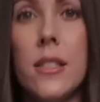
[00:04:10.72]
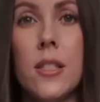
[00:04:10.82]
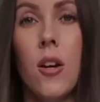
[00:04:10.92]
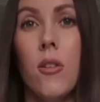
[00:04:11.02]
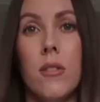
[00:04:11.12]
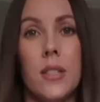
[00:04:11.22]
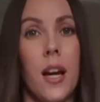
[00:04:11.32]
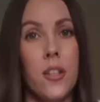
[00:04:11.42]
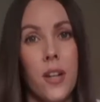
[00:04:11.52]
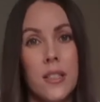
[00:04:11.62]
So
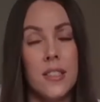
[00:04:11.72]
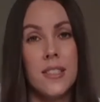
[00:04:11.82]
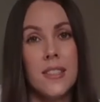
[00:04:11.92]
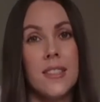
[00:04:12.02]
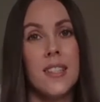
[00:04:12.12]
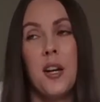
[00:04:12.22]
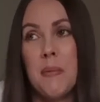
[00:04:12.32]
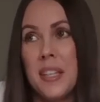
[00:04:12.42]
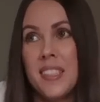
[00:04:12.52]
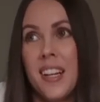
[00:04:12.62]
yeah, you guys, this is an
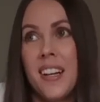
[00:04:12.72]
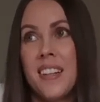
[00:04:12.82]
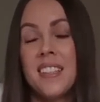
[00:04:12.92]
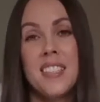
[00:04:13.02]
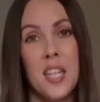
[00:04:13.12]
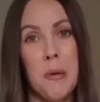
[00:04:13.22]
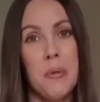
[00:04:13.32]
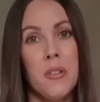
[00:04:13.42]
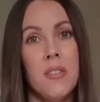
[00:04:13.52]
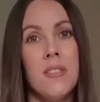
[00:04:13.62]
amazing
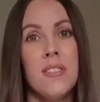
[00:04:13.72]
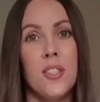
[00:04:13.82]
staple.